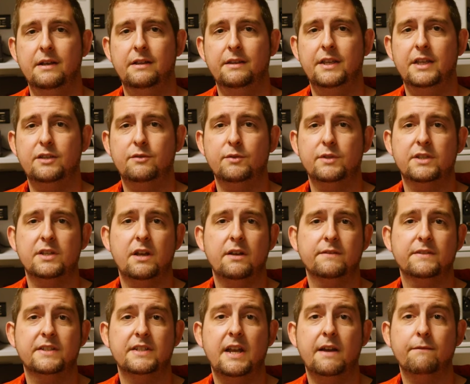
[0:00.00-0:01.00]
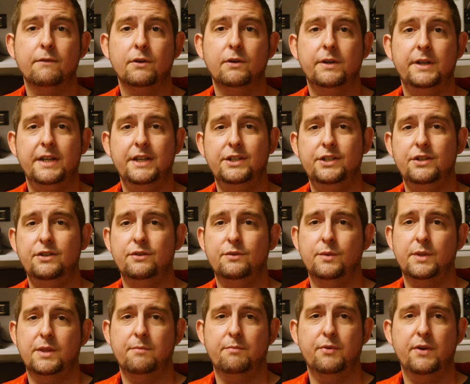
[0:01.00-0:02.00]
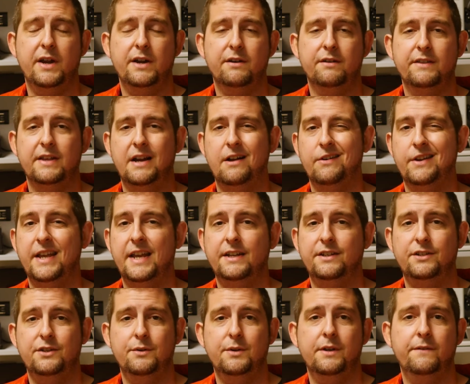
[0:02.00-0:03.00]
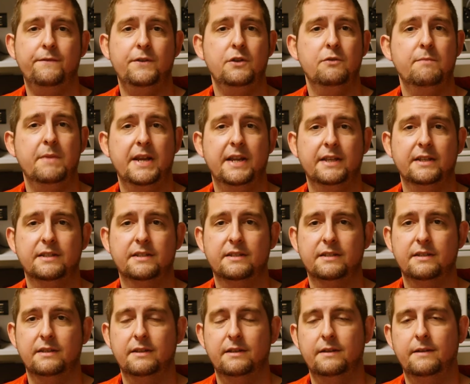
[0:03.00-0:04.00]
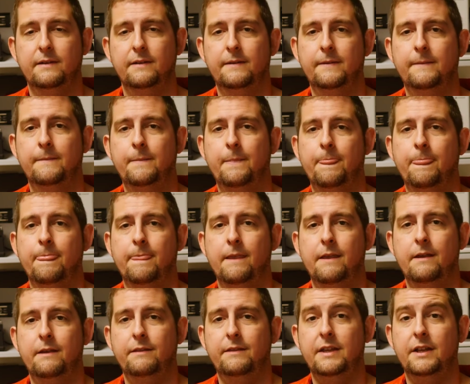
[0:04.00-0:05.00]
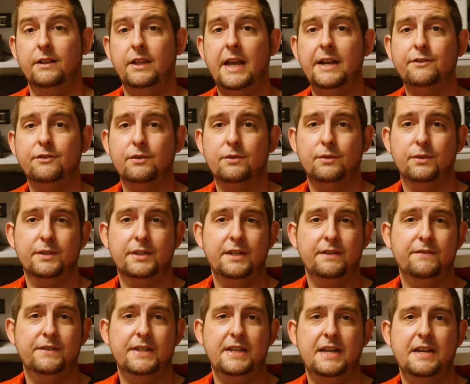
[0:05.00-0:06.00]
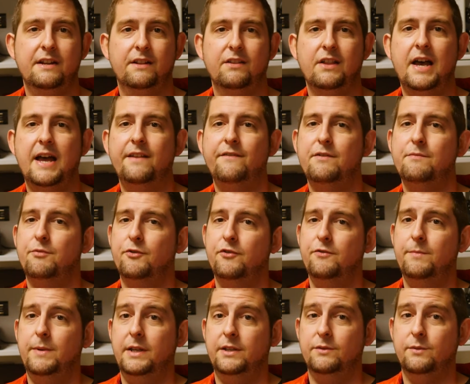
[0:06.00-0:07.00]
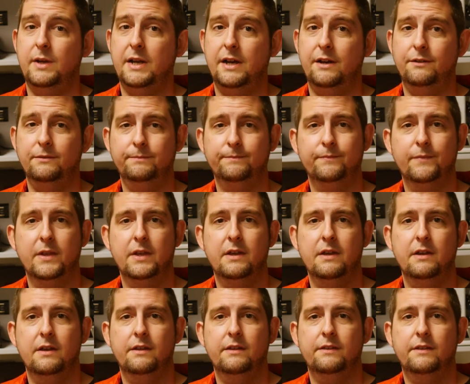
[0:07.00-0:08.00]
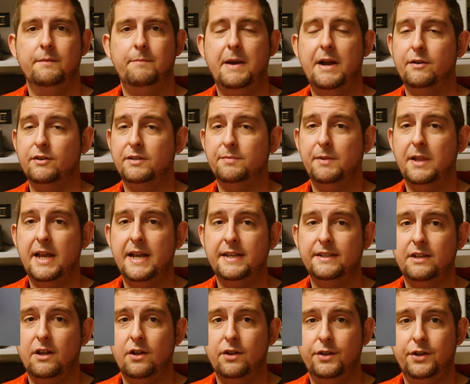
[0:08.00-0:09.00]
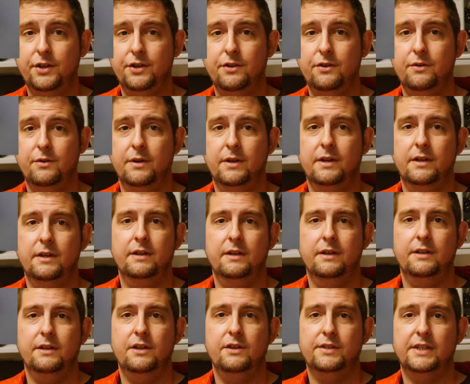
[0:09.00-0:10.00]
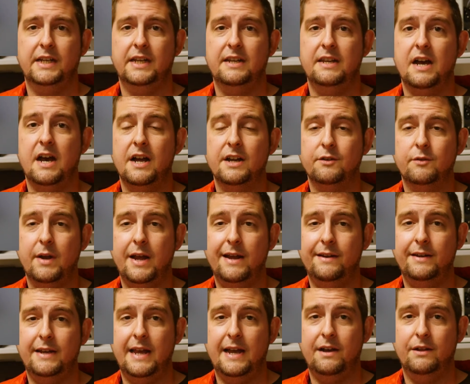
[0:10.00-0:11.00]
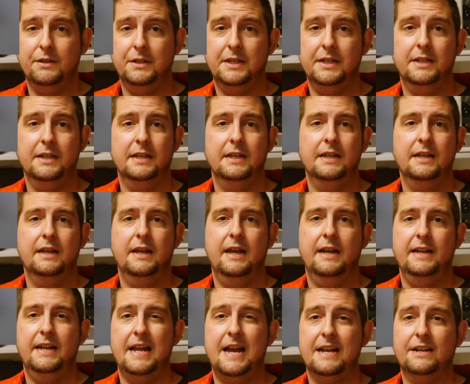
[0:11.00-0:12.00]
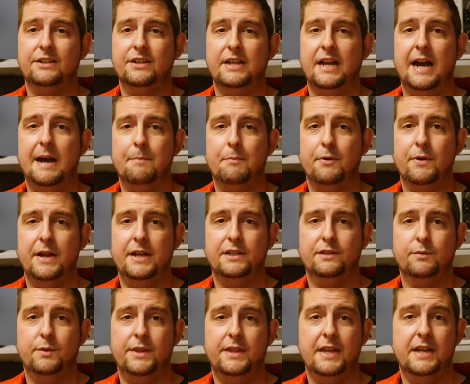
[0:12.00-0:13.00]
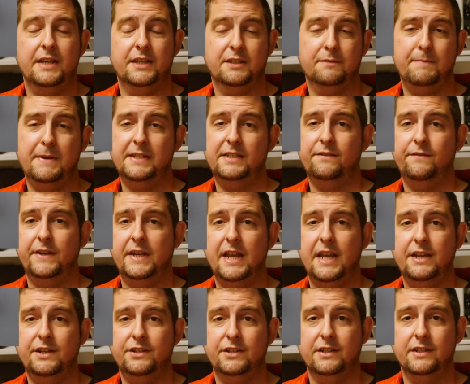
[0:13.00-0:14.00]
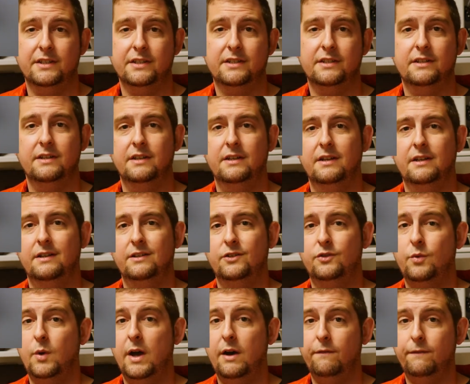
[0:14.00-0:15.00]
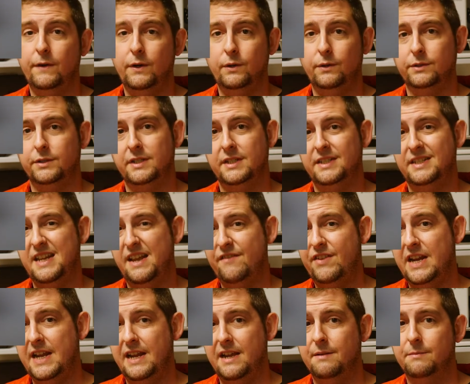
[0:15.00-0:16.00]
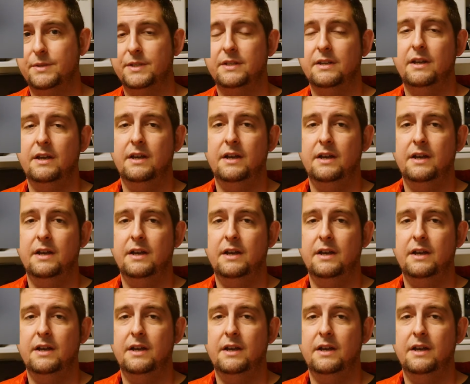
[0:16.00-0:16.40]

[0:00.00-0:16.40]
This would solve several issues with the printer that I'll get to in a few minutes. The electricals have seen a lot of improvement as well. The power supply is all new, using a non-grounded outlet, and it actually operates within its specifications, 12 volts, 7 amps.